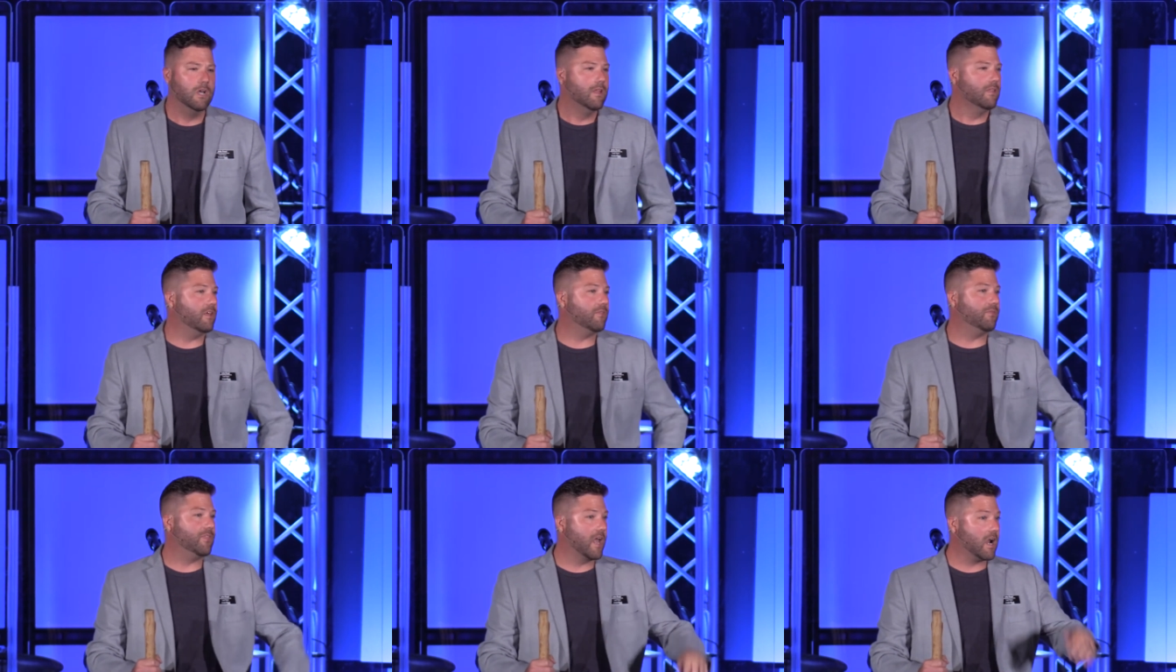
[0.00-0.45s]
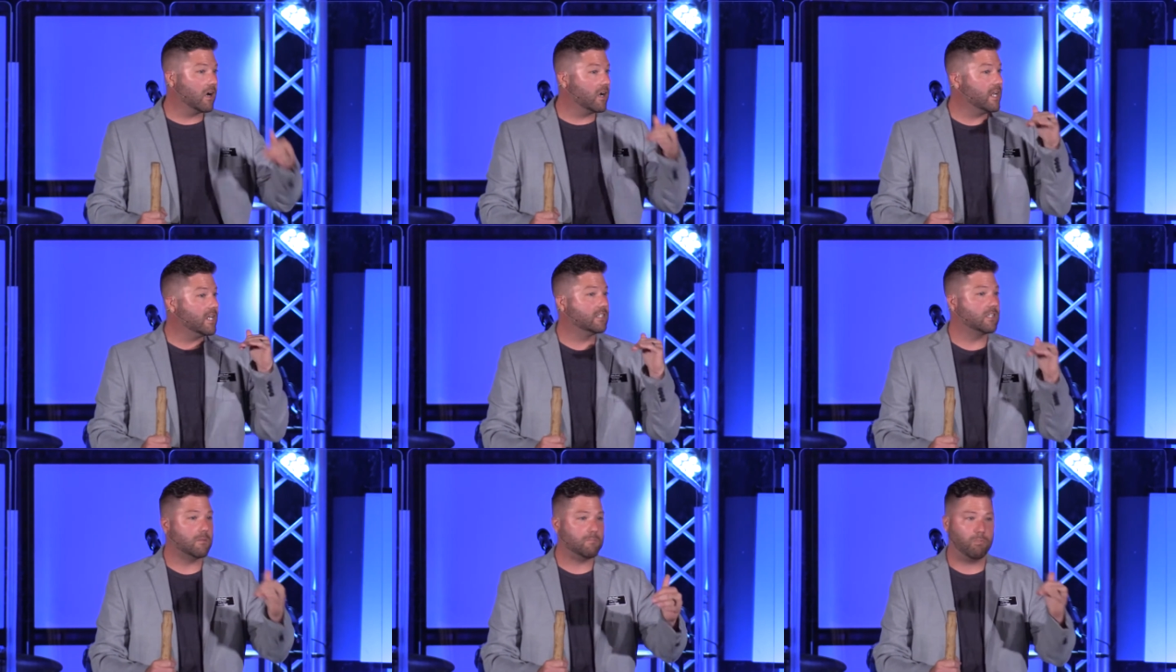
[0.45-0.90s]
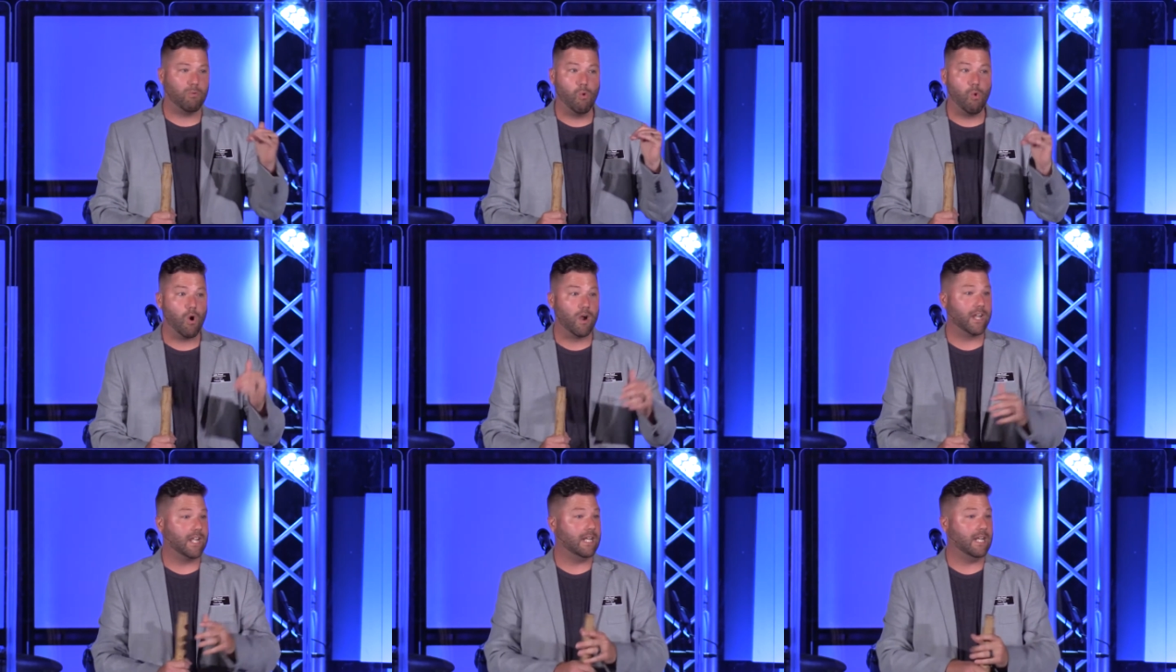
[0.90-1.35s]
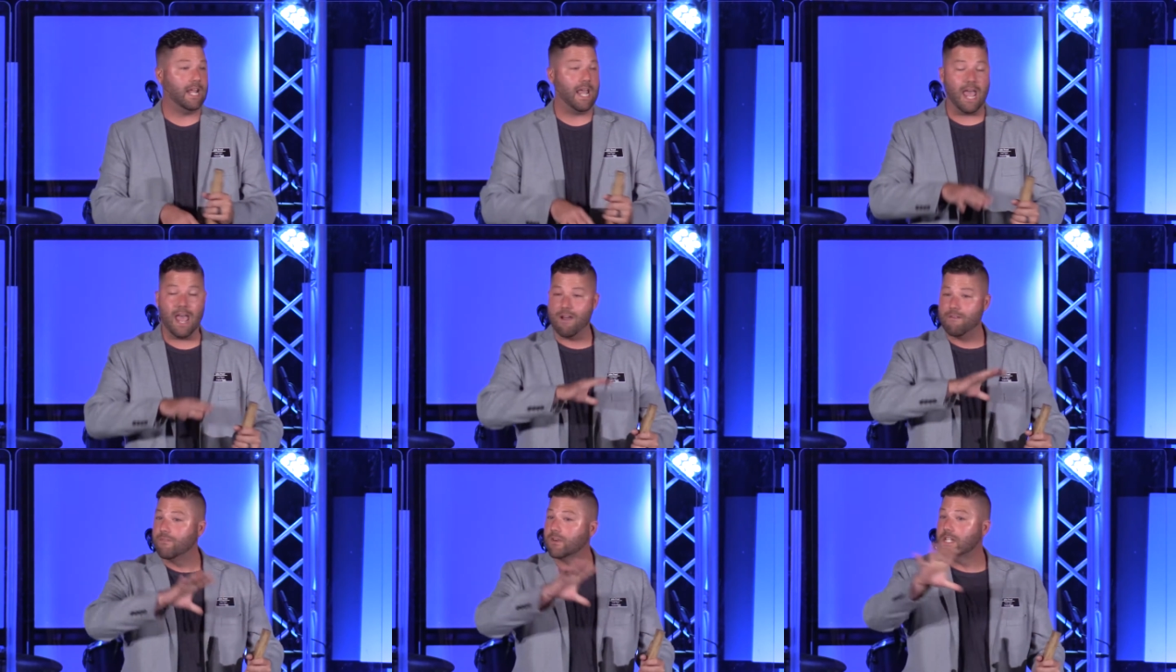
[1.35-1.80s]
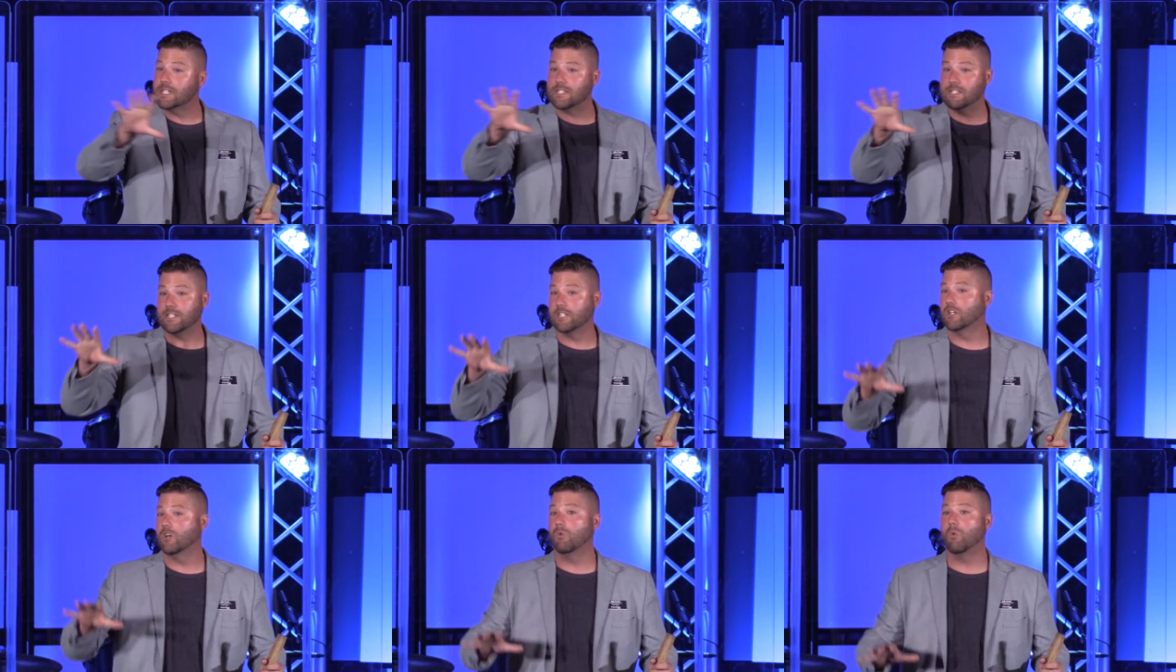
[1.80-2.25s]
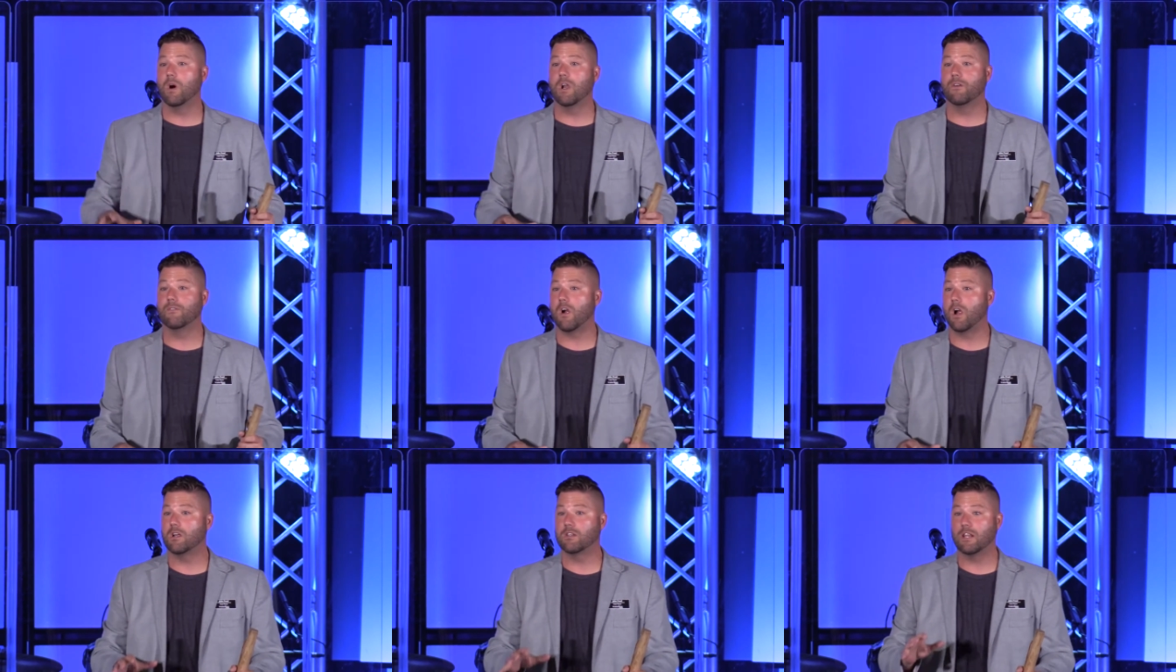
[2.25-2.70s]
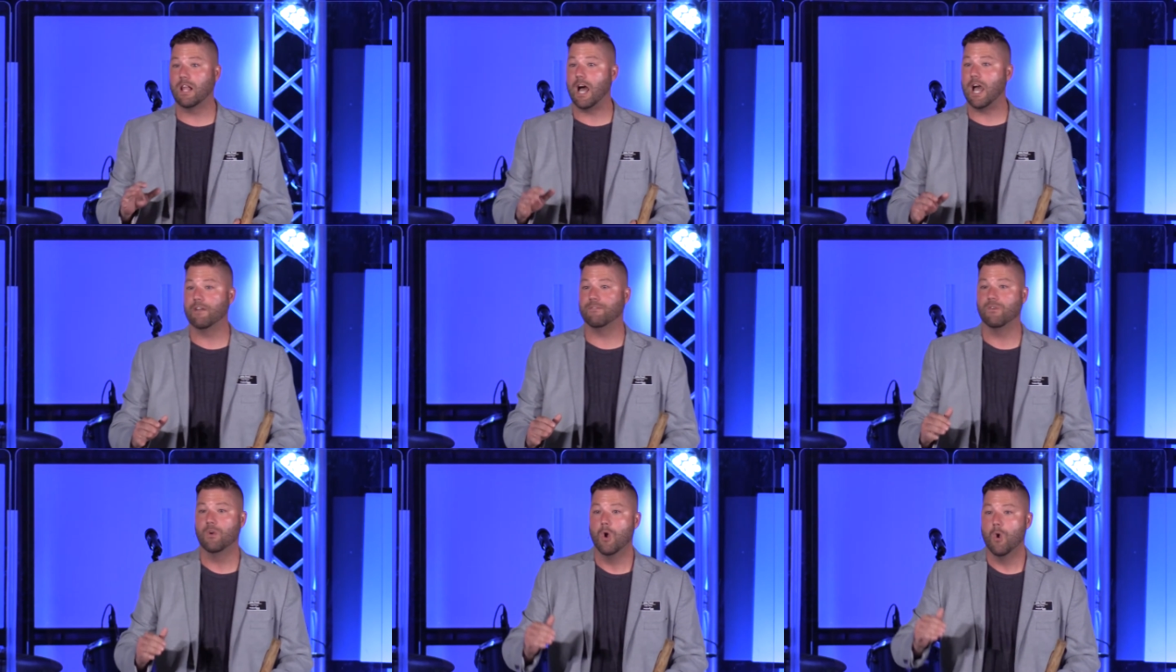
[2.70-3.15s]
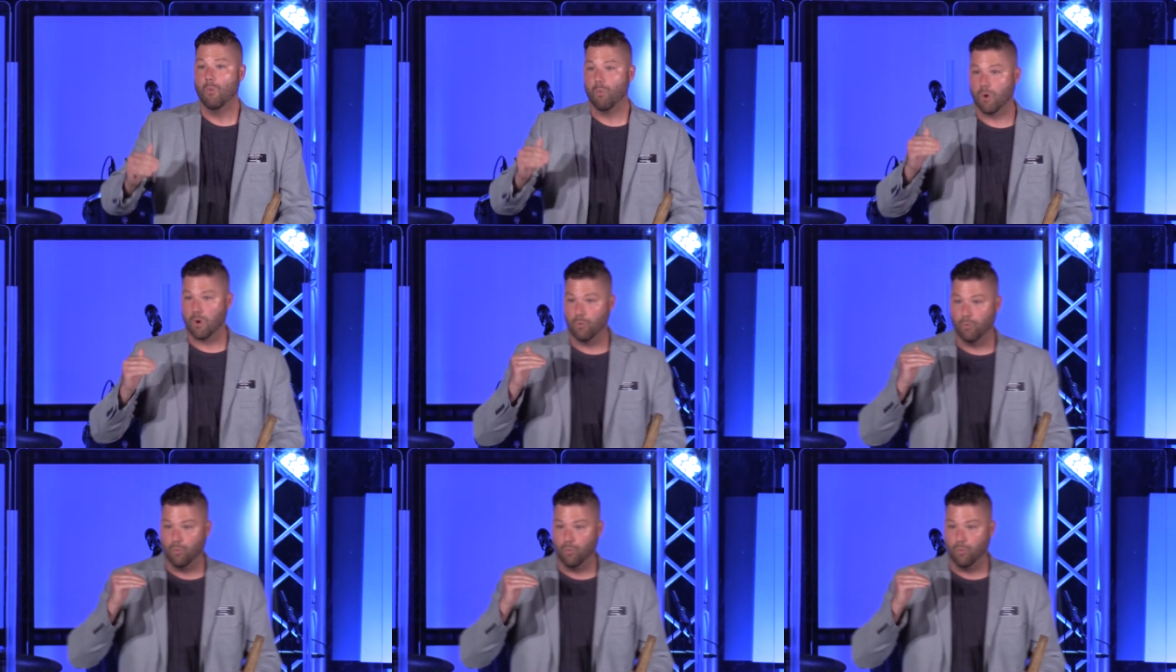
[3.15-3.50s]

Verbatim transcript: That there is a point in every single one of our life where